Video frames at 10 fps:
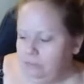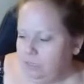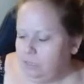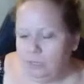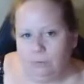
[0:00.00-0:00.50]

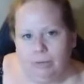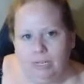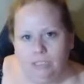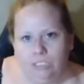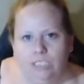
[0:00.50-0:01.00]
a little
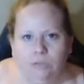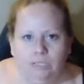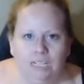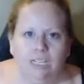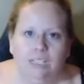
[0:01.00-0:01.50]
bit, just so it's
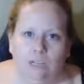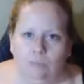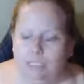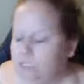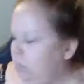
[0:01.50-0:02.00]
like a little
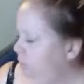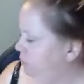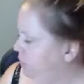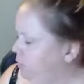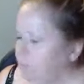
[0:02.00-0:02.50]
bit
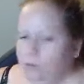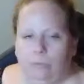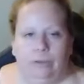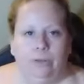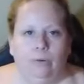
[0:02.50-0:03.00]
soft
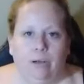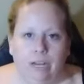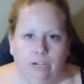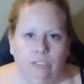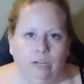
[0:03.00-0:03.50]
with your
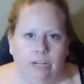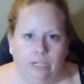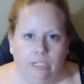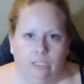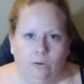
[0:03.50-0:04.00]
hair
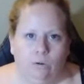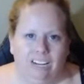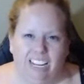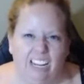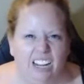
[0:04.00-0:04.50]
dryer or a
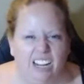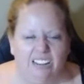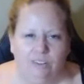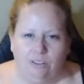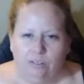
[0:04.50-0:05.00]
heat gun
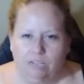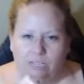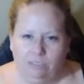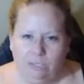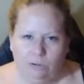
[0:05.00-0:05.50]
if you have like
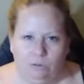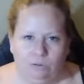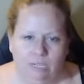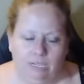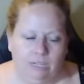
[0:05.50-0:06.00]
a, one of
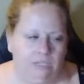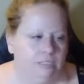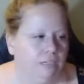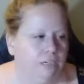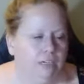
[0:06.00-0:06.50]
those heat
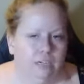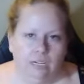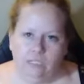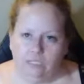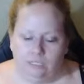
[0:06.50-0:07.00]
guns.
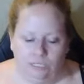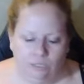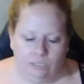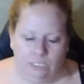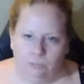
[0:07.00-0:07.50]
And just, you
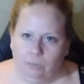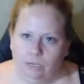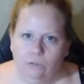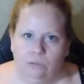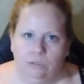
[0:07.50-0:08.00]
can
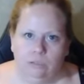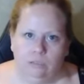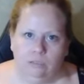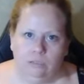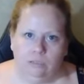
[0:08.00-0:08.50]
sprinkle
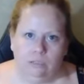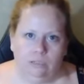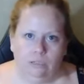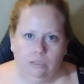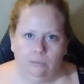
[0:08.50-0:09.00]

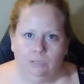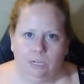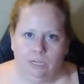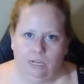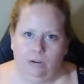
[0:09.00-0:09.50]
the herbs
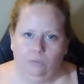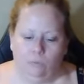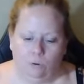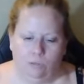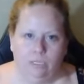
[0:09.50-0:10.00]
on it and
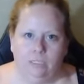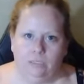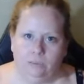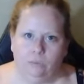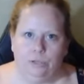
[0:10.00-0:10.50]
roll
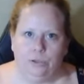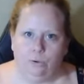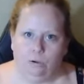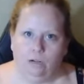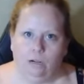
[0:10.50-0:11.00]
it with
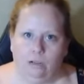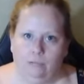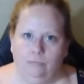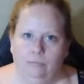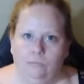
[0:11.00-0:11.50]
your
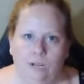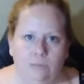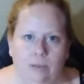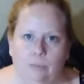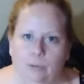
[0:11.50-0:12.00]
wax
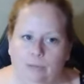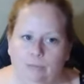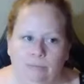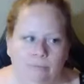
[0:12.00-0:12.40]
paper.